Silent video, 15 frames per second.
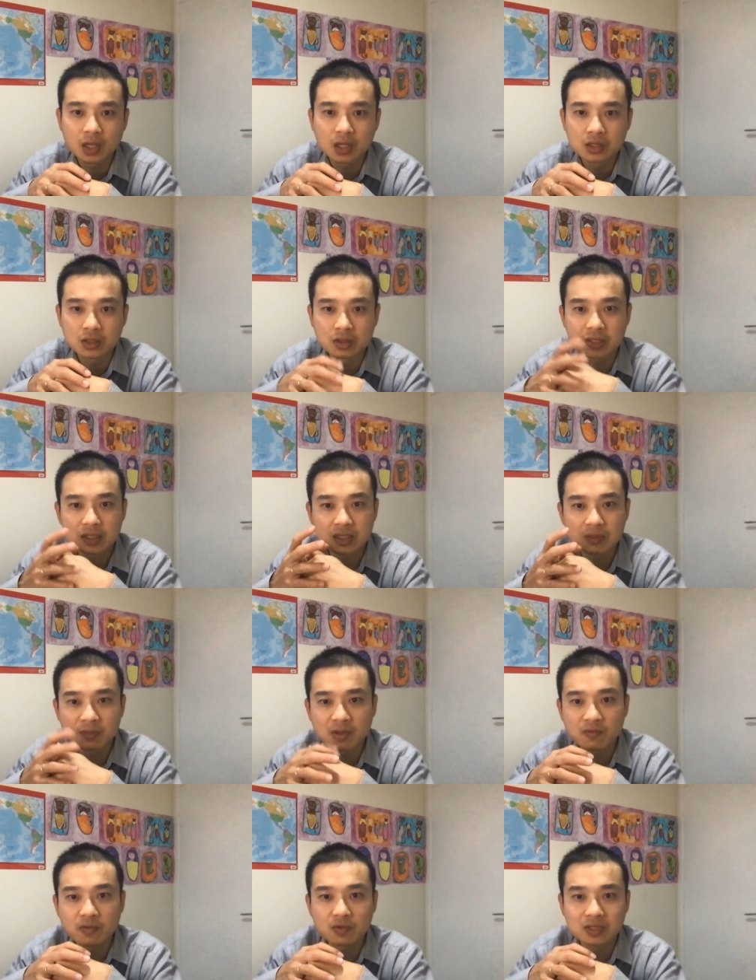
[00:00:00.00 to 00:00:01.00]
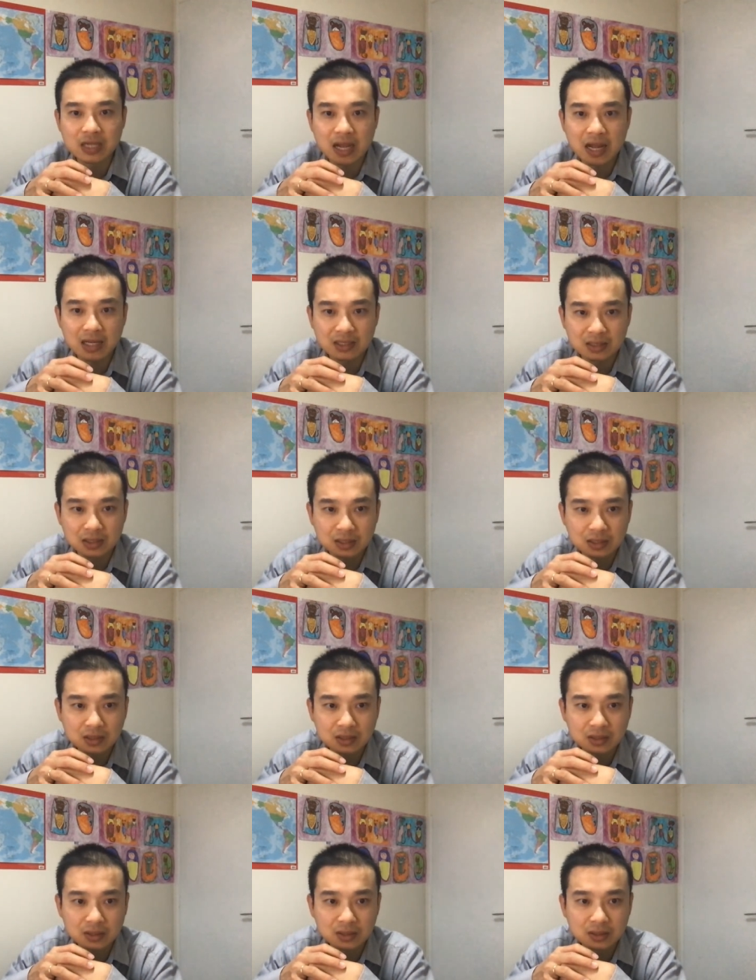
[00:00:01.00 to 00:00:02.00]
So the symptom for
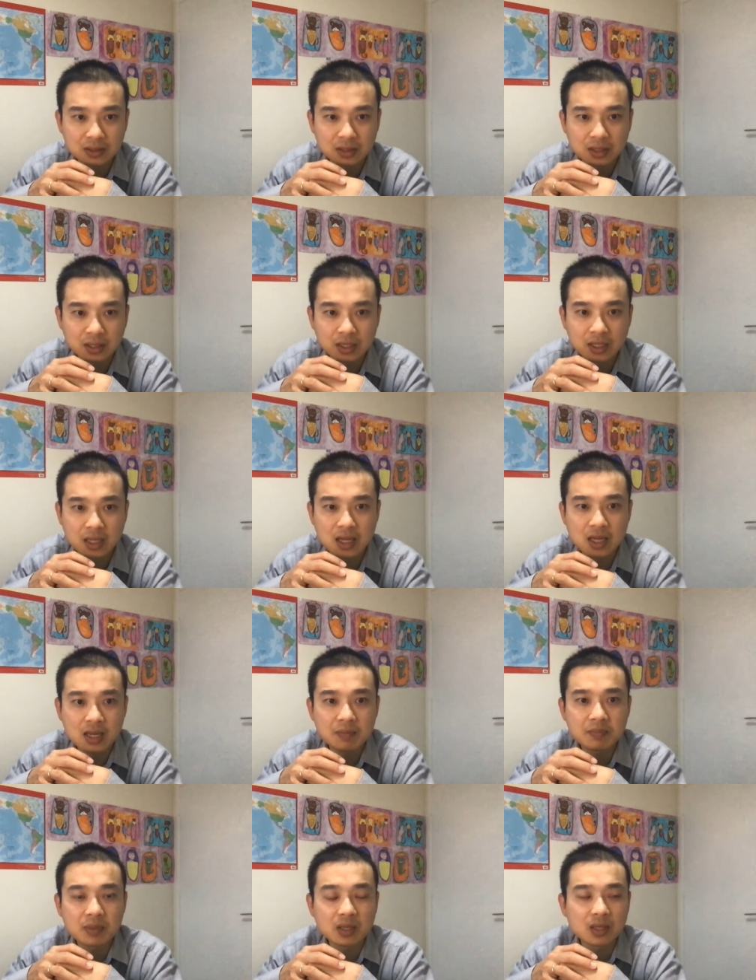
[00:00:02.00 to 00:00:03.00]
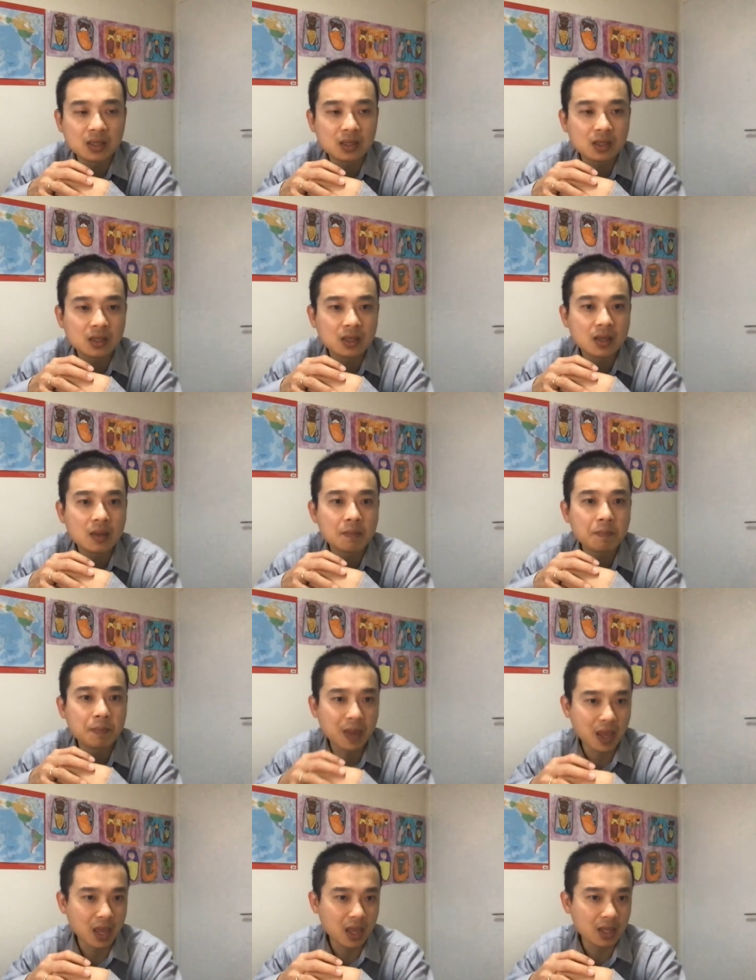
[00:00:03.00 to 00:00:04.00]
sciatica, it can be
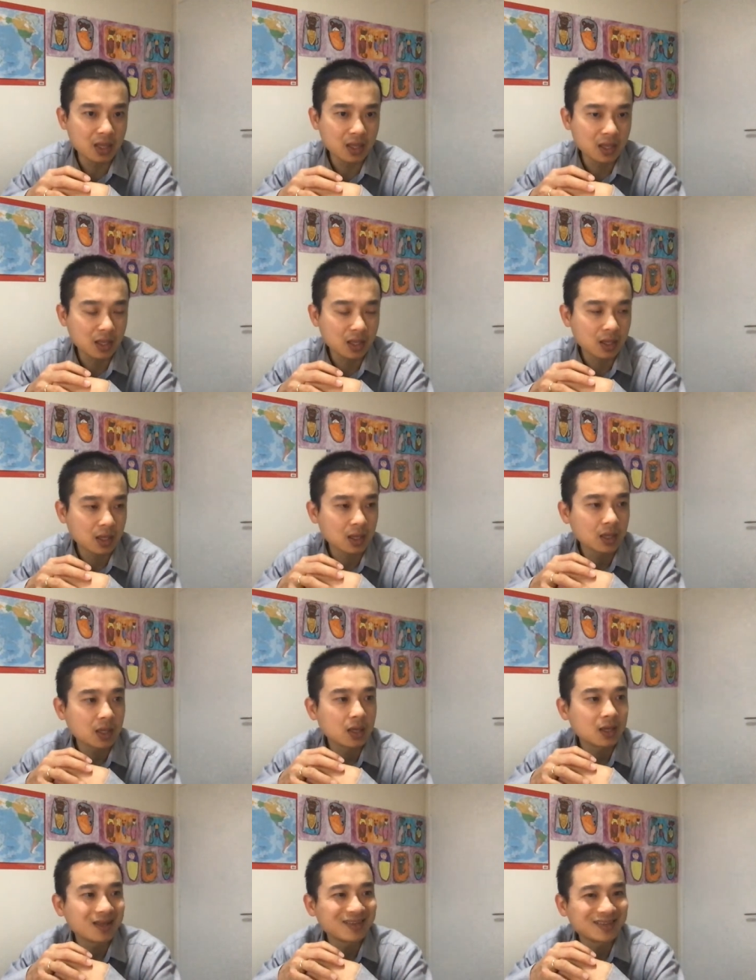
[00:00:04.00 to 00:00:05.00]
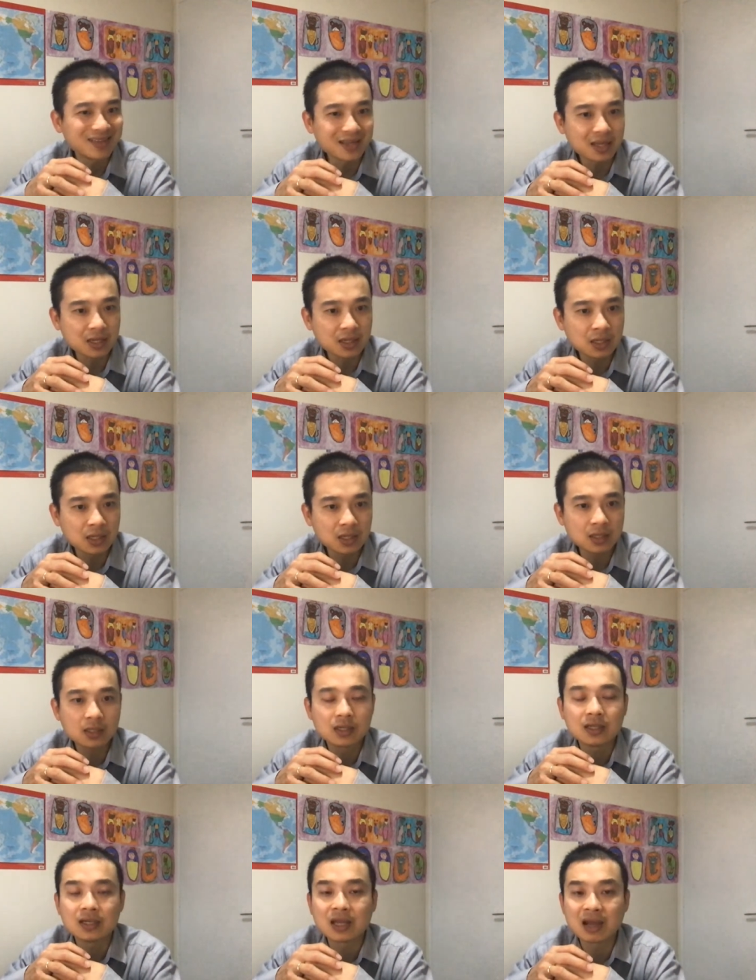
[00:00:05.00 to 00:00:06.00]
pain, tingling,
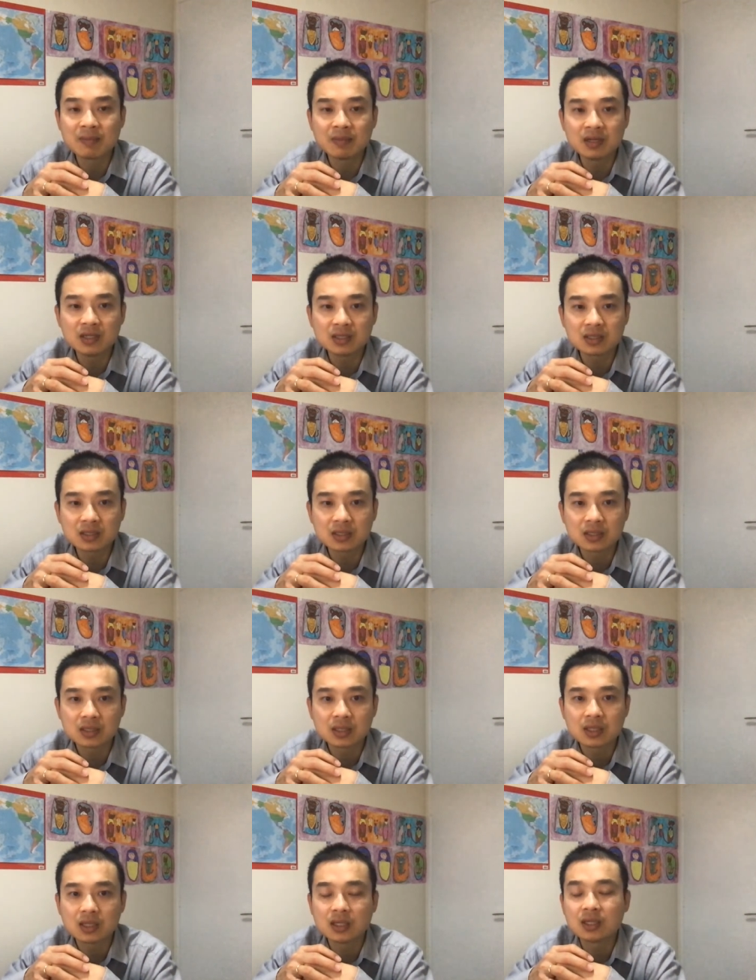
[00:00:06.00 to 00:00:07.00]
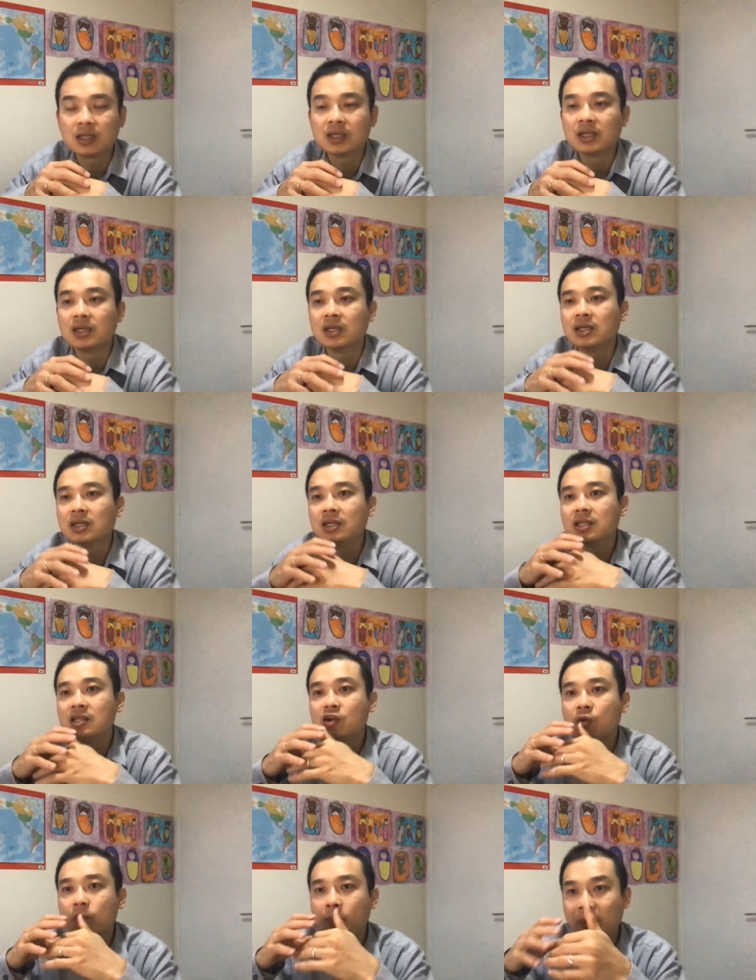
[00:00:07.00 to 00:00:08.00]
numbness in
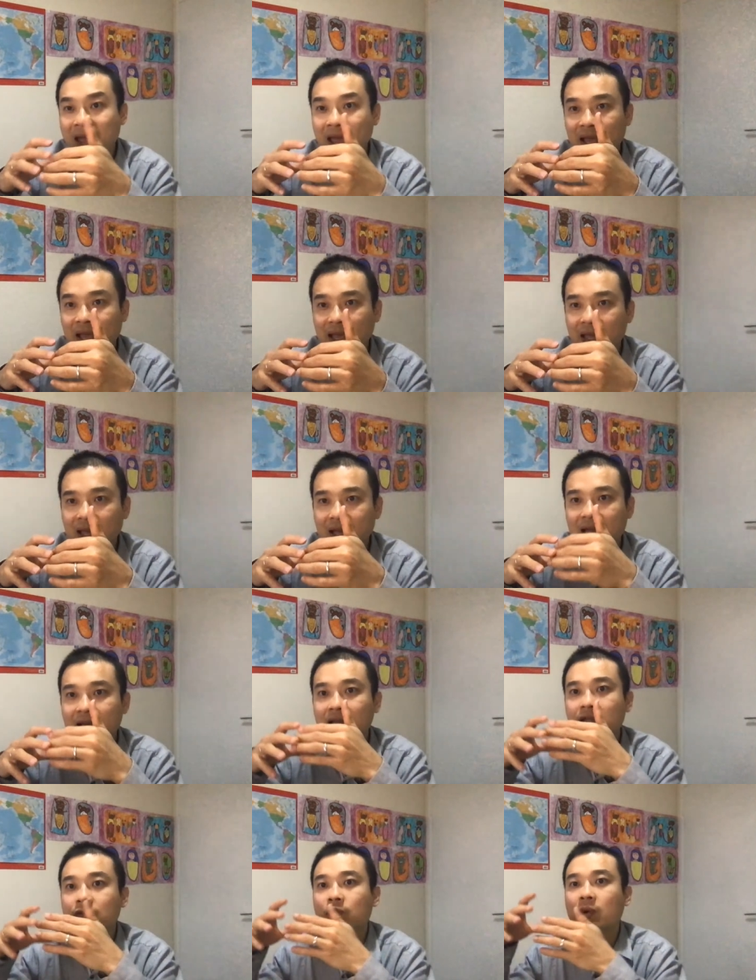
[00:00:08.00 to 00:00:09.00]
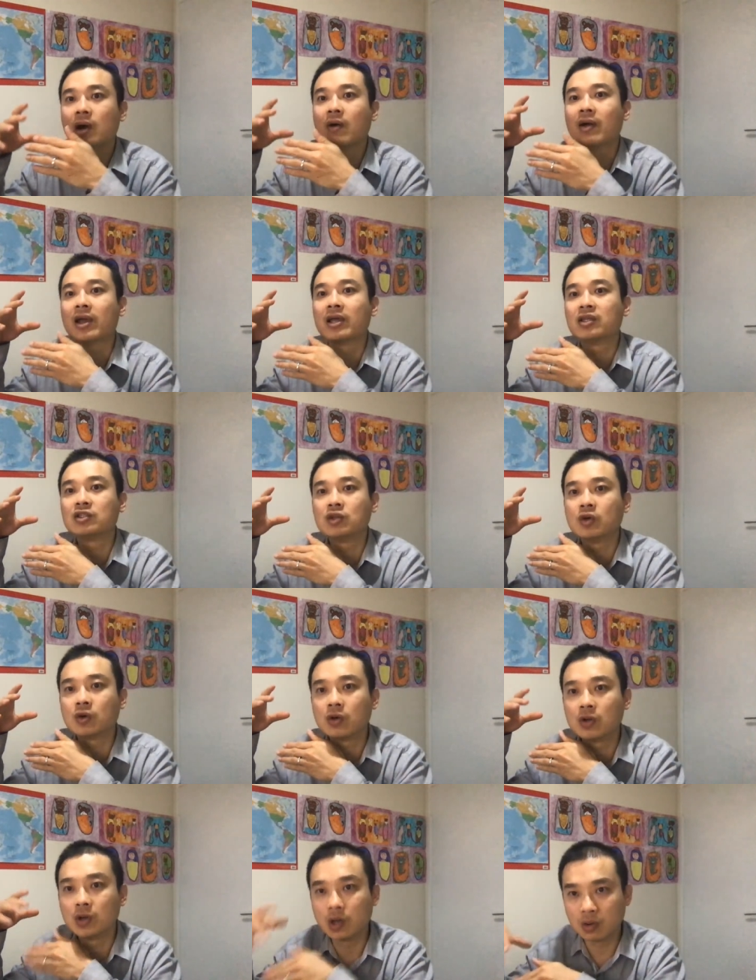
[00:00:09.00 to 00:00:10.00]
your back as well as
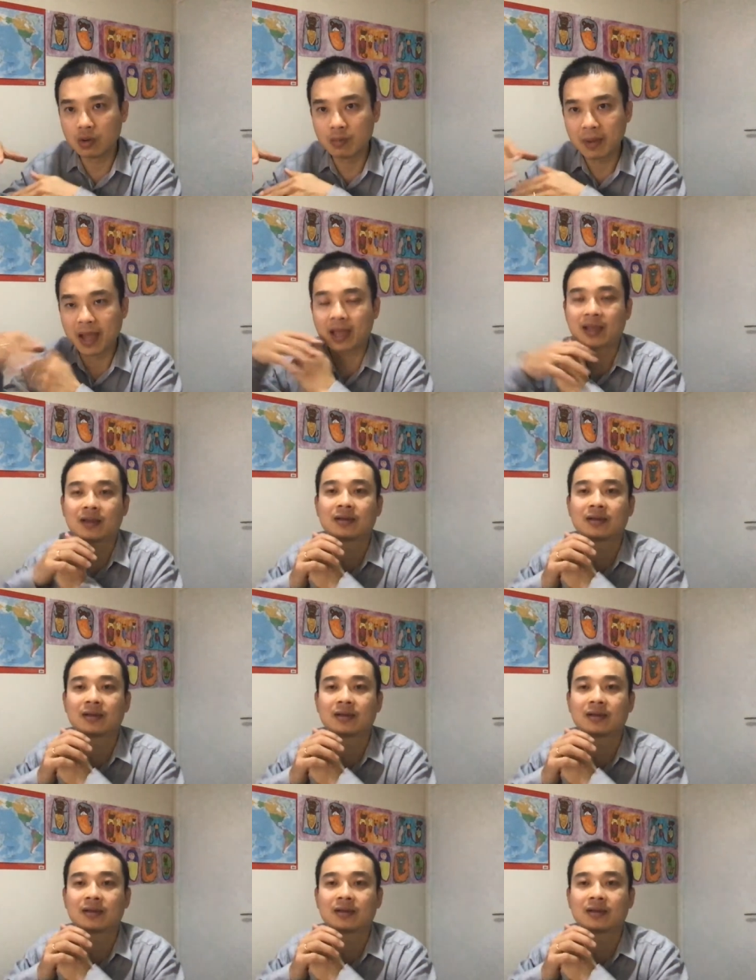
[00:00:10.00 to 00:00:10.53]
your lower back.